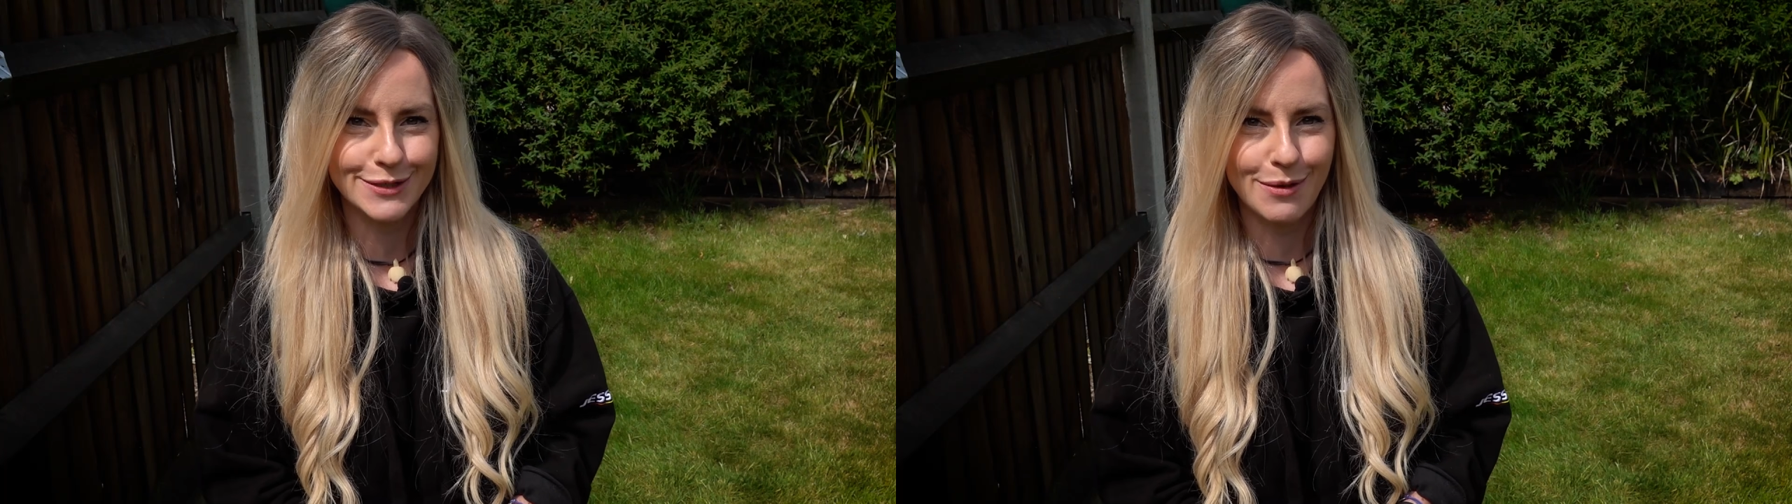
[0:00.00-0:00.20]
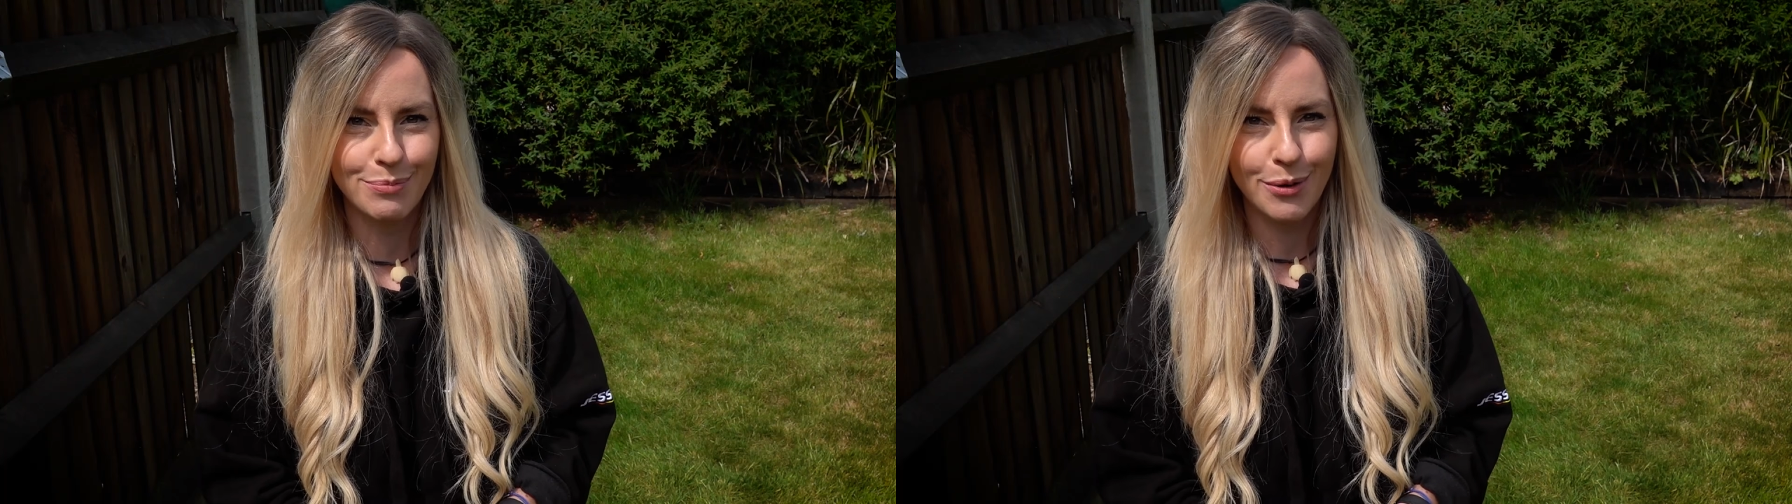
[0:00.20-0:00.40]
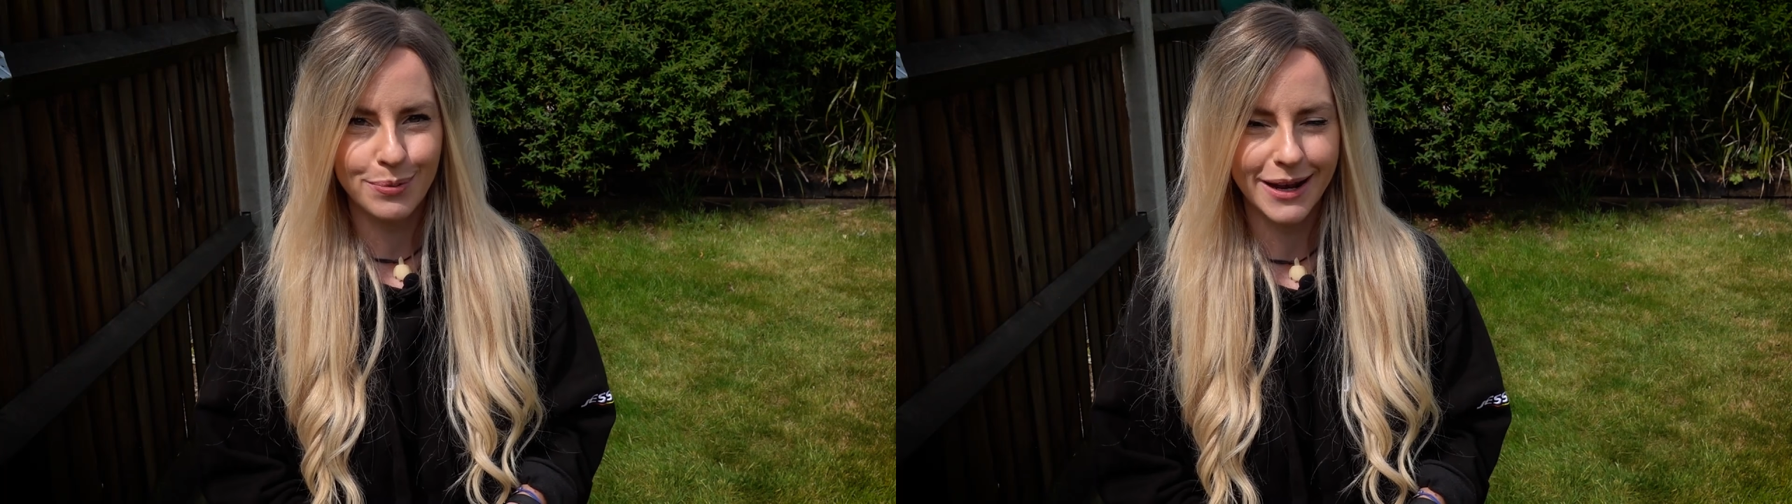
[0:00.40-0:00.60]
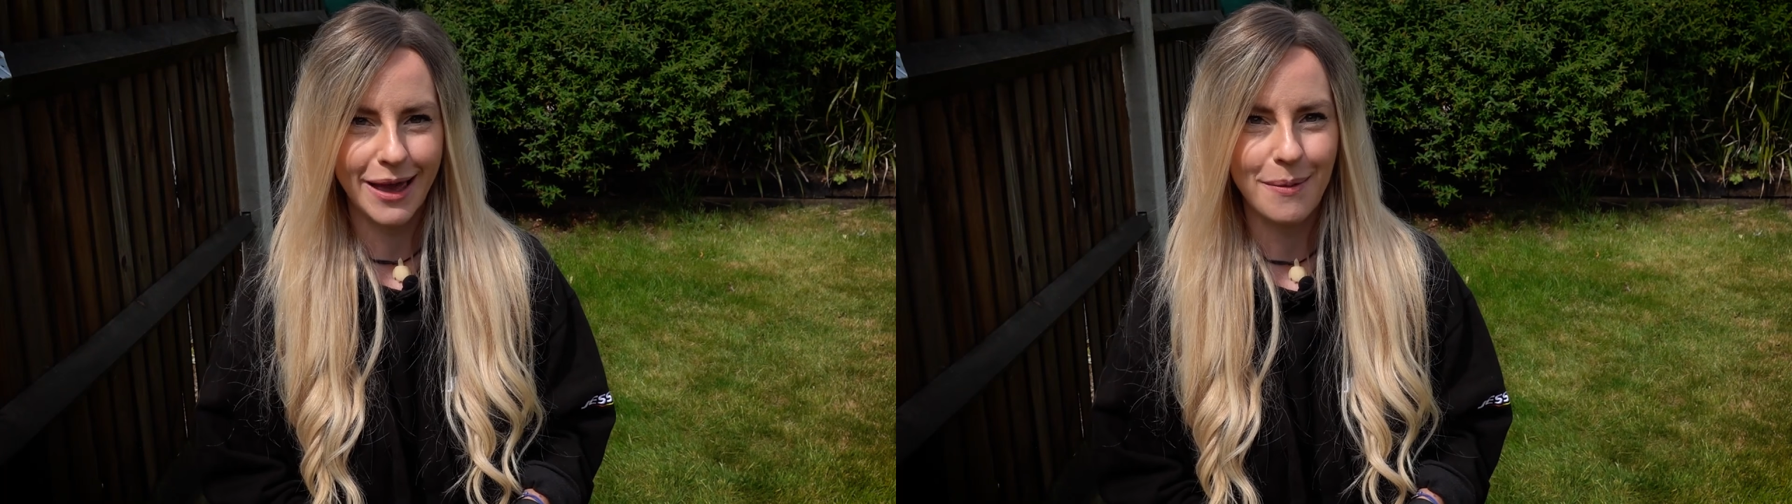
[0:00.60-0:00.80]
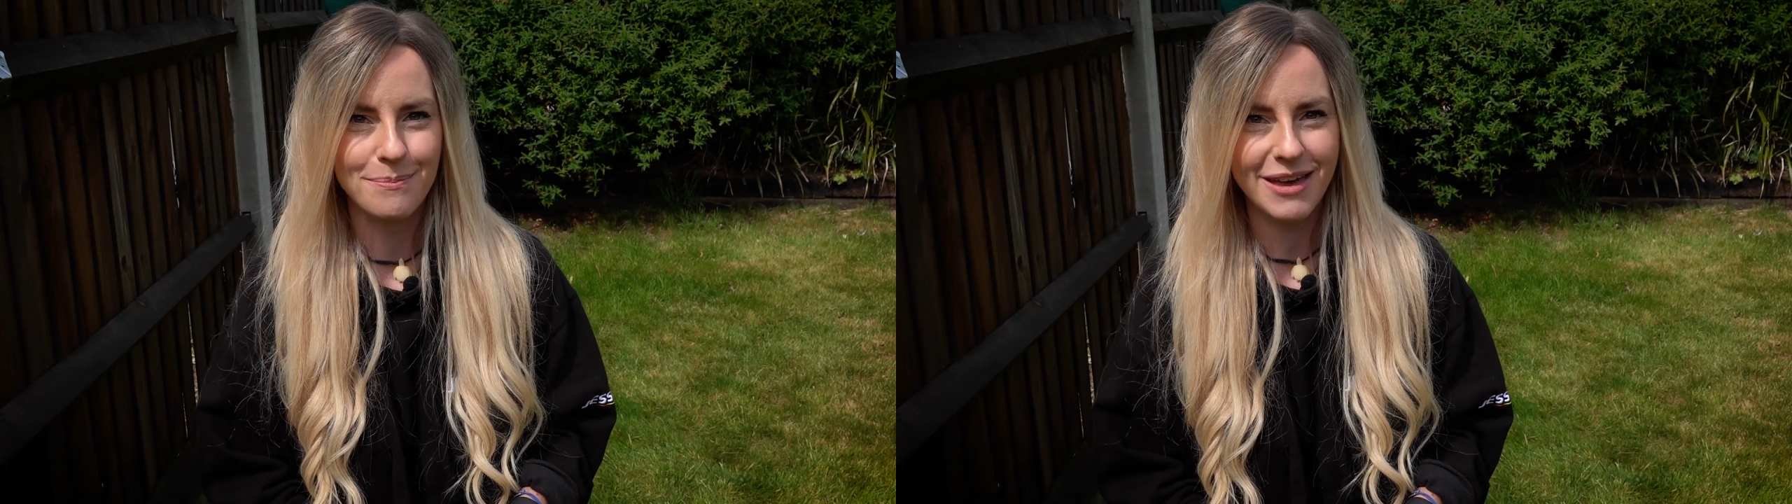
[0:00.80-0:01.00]
their
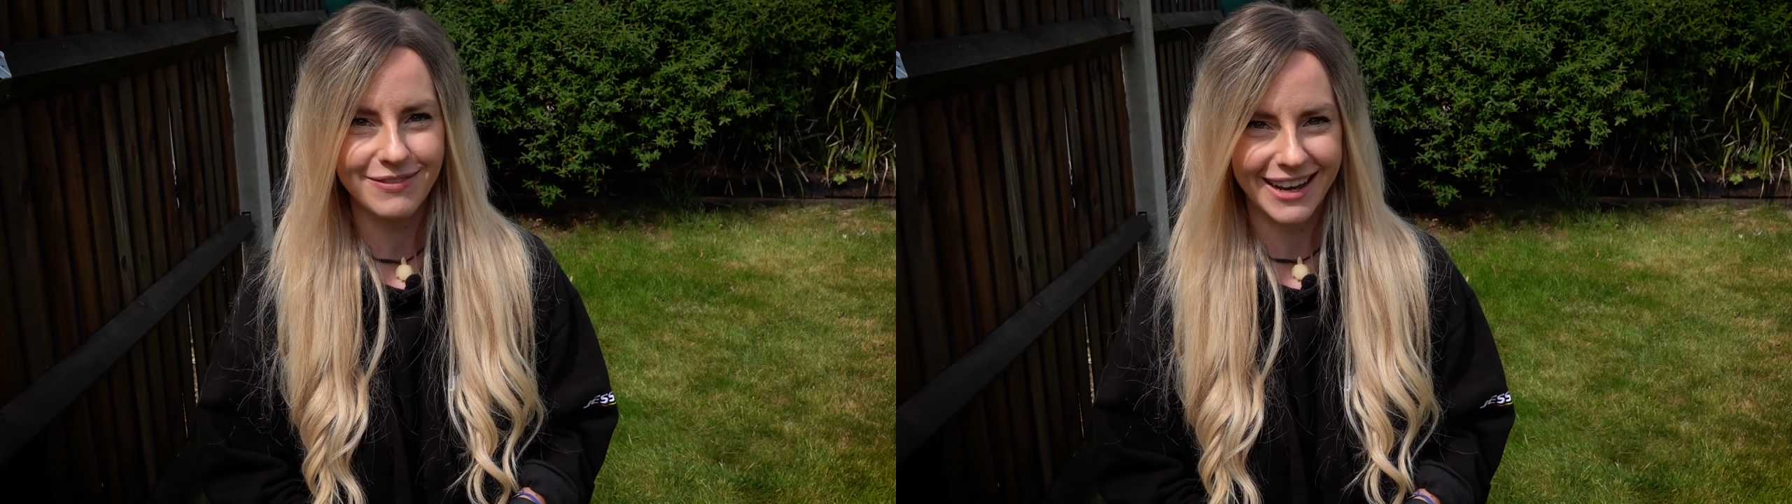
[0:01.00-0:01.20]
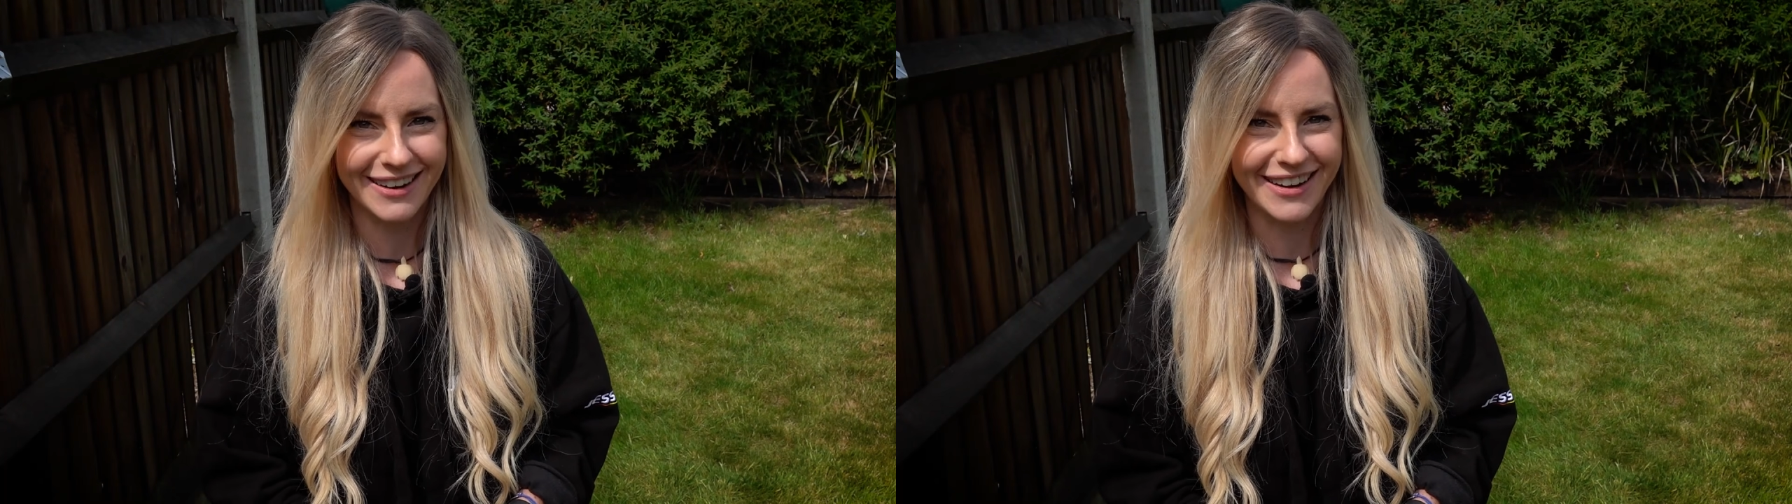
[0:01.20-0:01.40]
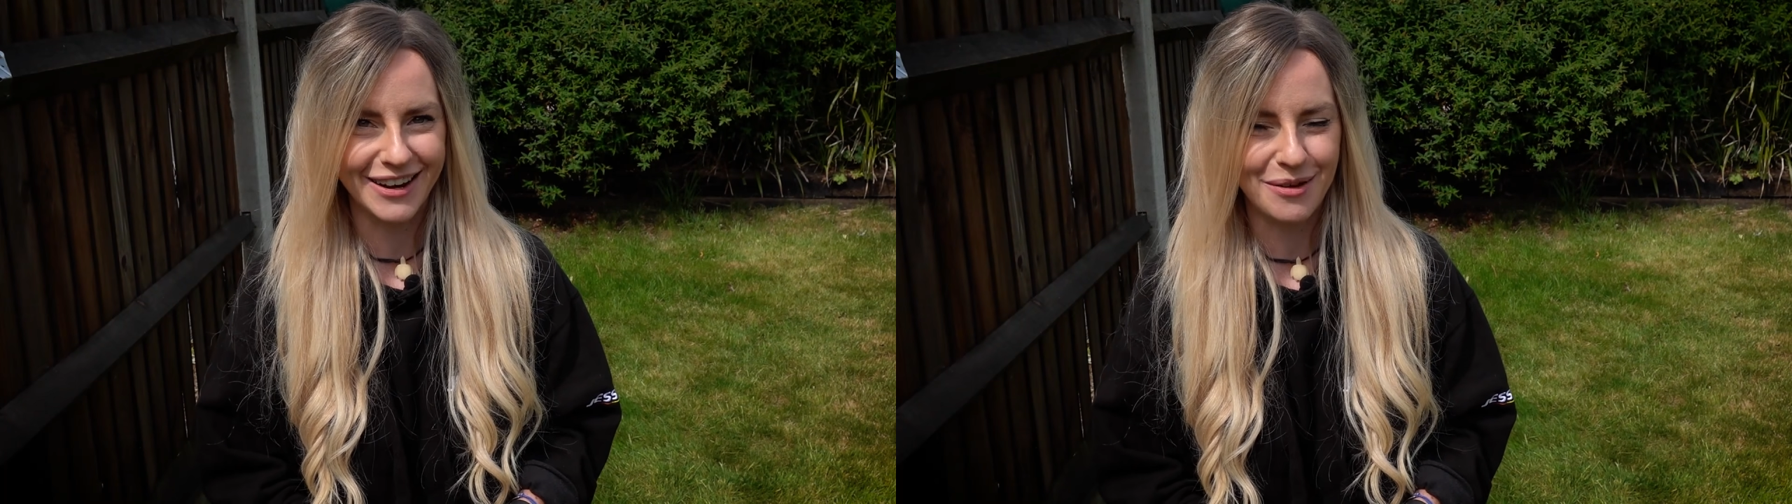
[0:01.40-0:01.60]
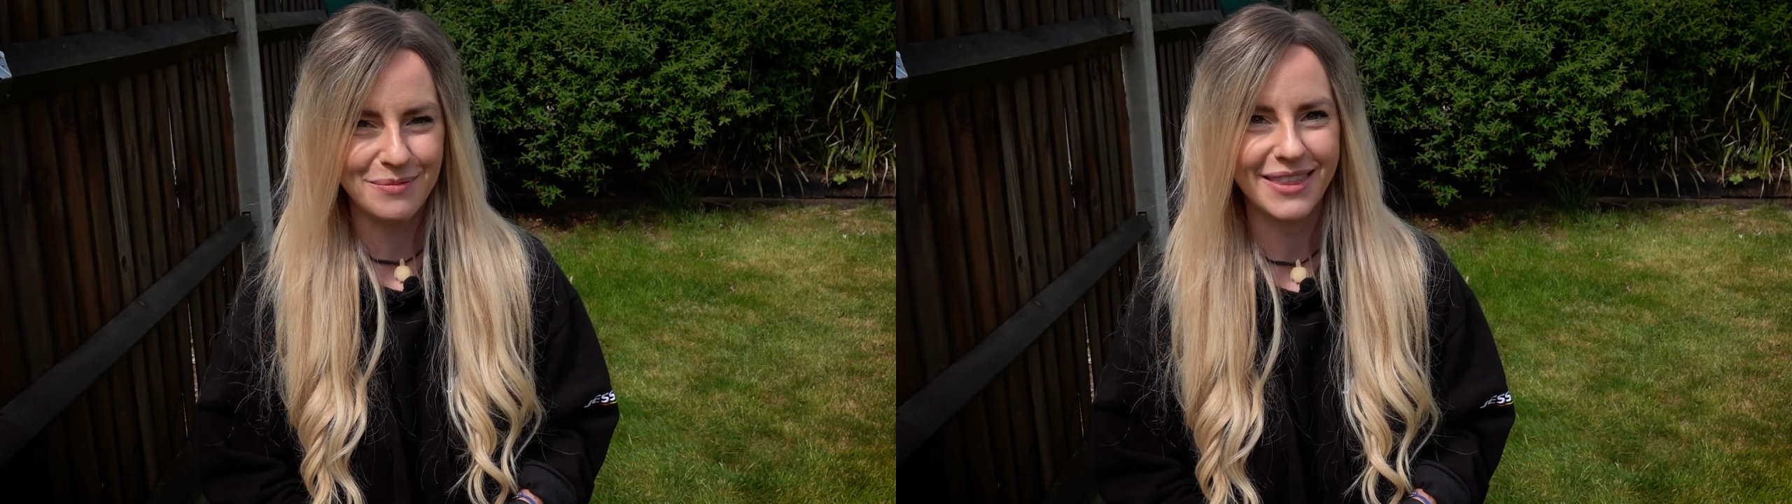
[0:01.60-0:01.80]
popular Mavic lineup,